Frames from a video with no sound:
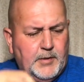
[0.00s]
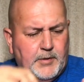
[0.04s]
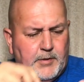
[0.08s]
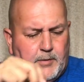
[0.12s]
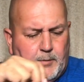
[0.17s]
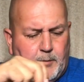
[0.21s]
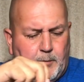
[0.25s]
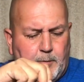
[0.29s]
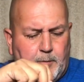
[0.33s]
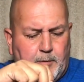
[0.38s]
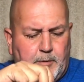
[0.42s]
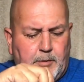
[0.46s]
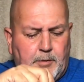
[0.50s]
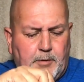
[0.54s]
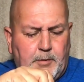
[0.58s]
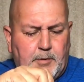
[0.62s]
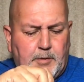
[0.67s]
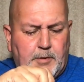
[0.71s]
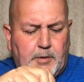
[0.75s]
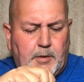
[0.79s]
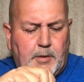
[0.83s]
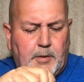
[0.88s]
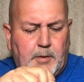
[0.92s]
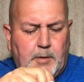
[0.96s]
what I'm going to do is
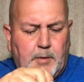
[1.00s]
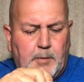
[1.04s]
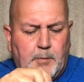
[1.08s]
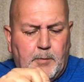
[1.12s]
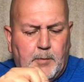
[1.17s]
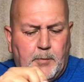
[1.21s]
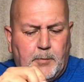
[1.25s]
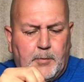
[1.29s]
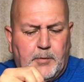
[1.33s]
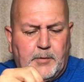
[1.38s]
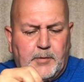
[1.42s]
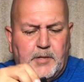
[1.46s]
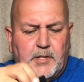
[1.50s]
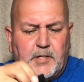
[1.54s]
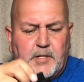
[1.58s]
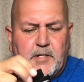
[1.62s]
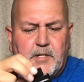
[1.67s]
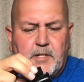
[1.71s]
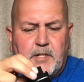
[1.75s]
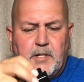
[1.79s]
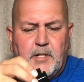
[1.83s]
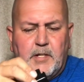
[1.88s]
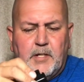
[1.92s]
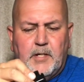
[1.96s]
I'll put
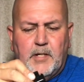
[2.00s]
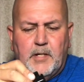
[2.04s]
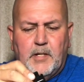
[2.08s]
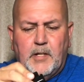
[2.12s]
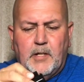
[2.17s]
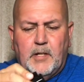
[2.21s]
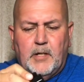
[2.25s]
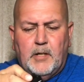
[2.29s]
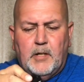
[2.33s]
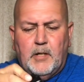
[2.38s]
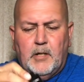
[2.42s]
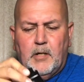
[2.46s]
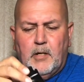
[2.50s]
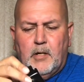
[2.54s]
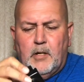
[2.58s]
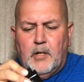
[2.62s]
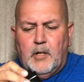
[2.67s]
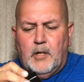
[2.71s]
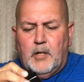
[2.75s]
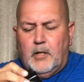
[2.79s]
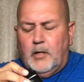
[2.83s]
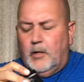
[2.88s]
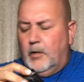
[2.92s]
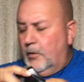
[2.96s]
this
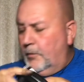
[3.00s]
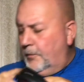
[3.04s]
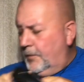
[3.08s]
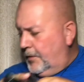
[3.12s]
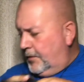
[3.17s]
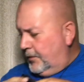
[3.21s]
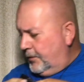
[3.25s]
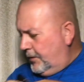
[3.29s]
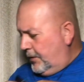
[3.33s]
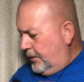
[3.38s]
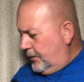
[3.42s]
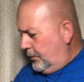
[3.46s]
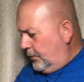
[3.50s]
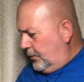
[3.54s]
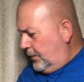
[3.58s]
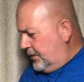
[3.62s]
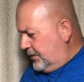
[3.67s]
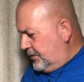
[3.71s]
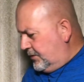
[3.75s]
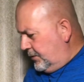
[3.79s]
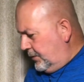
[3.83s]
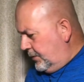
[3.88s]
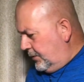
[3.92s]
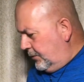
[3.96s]
over here out of the way
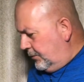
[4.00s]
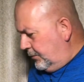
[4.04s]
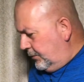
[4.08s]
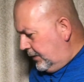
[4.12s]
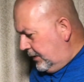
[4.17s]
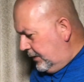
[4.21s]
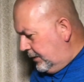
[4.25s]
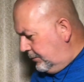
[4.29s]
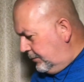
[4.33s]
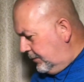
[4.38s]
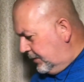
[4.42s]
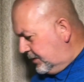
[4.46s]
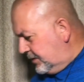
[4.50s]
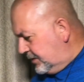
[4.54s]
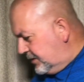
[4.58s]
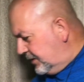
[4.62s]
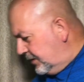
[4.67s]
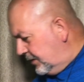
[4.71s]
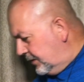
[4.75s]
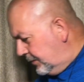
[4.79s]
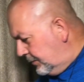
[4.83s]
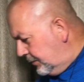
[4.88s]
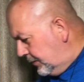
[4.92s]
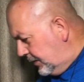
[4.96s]
so I don't get it mixed
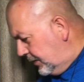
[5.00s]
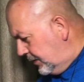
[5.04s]
up.